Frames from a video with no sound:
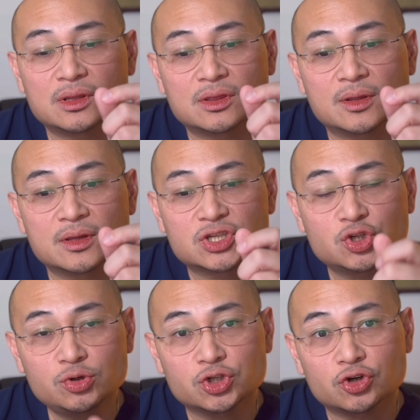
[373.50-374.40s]
the
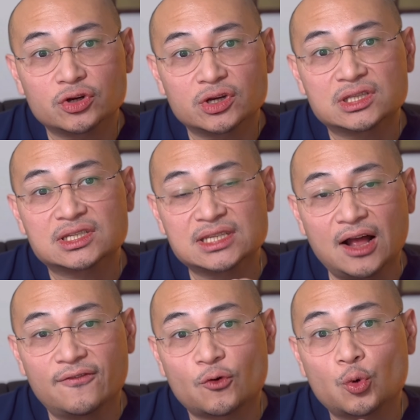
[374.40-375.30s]
suture
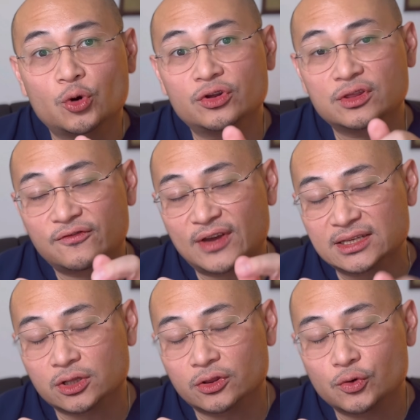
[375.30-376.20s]
itself or the
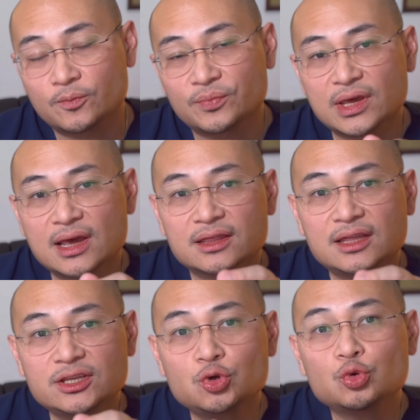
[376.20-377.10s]
vessel loop
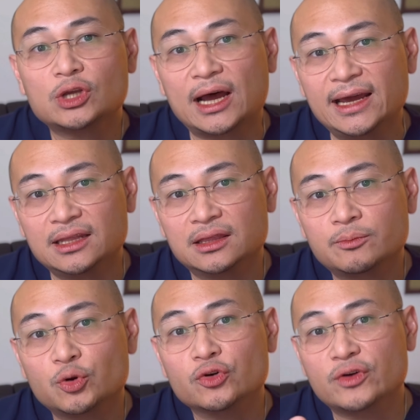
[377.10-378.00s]
that you tighten
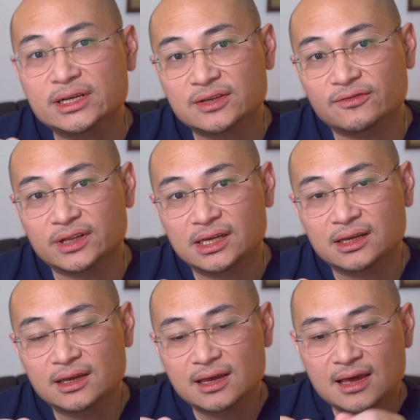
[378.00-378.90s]
progressively.
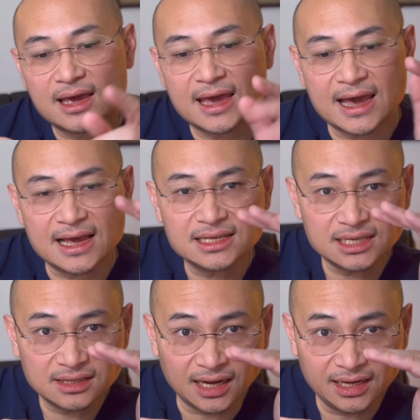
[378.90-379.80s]
As
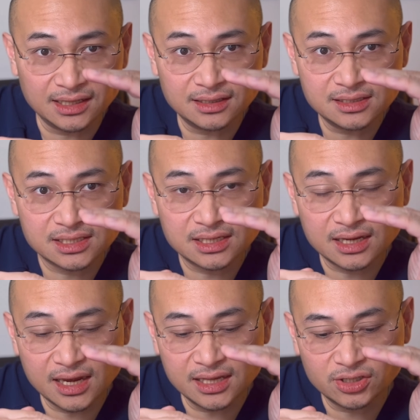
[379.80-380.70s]
it tightens,
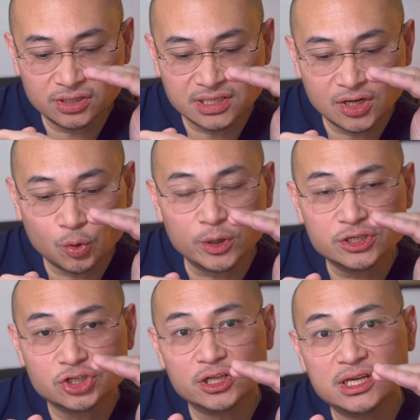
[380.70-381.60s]
it
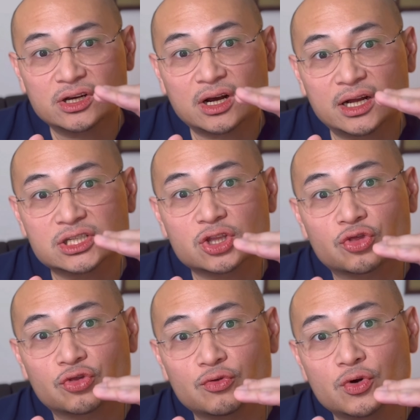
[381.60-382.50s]
sequentially cuts
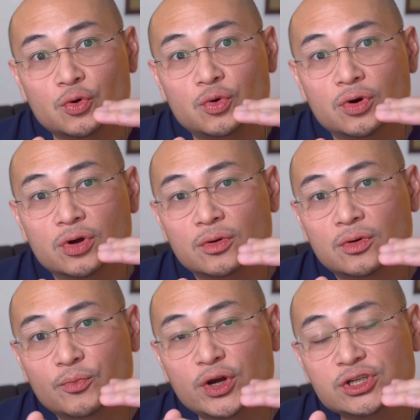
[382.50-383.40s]
through
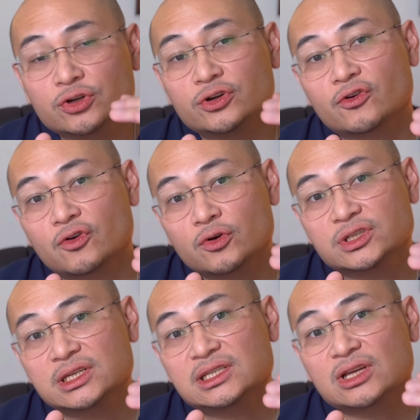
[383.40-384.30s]
pressure
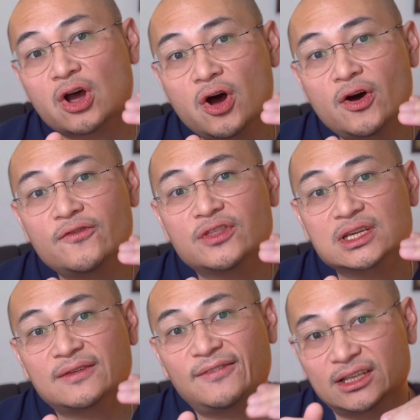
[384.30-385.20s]
necrosis of the
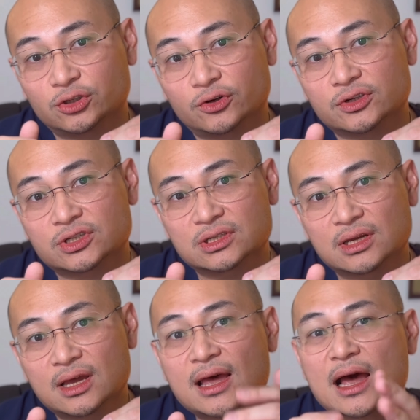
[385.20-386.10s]
sphincters.
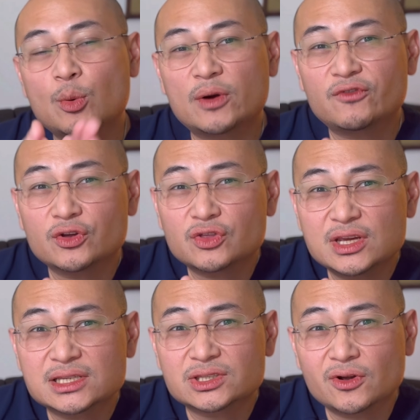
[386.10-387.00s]
However,
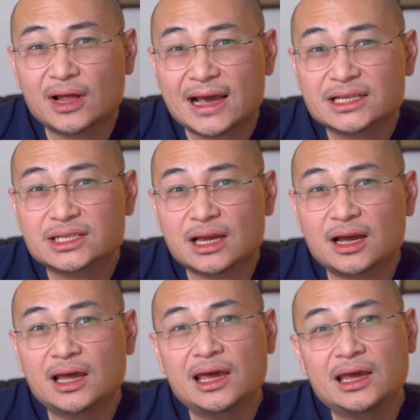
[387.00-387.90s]
this still has
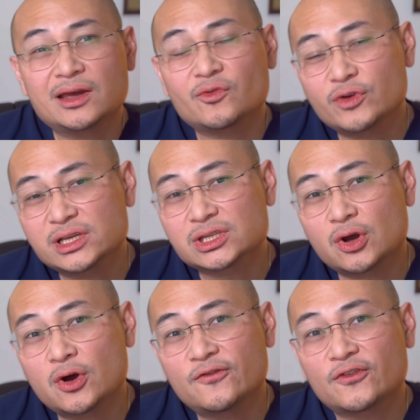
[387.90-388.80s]
a risk
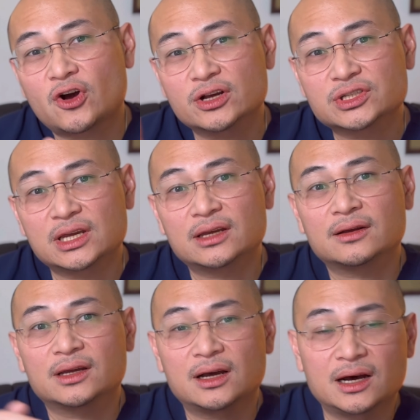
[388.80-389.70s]
of causing
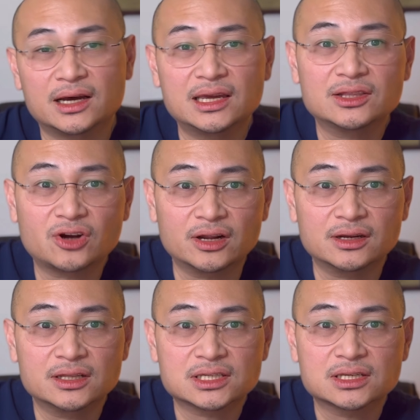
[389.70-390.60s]

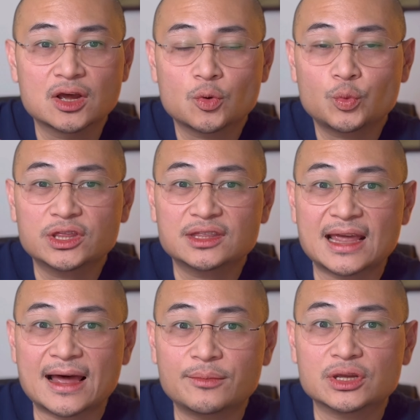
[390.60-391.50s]
incontinence with the
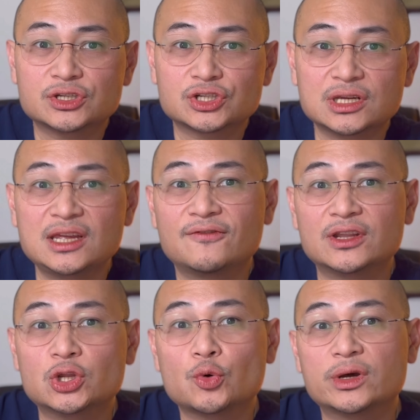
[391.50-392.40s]
damage, even
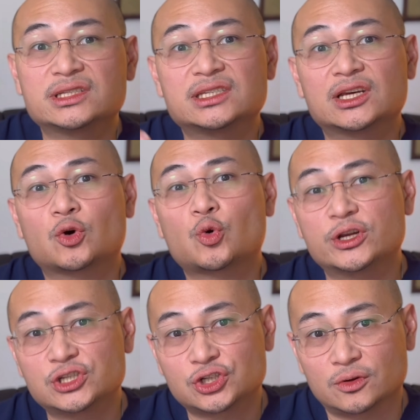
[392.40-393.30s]
though it's
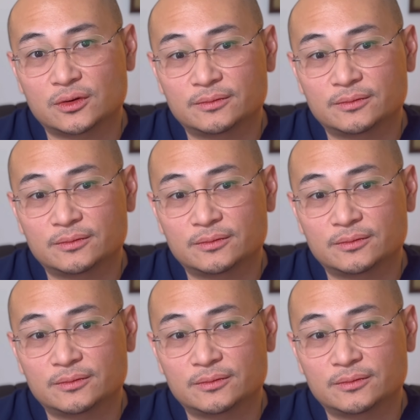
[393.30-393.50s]
sequential.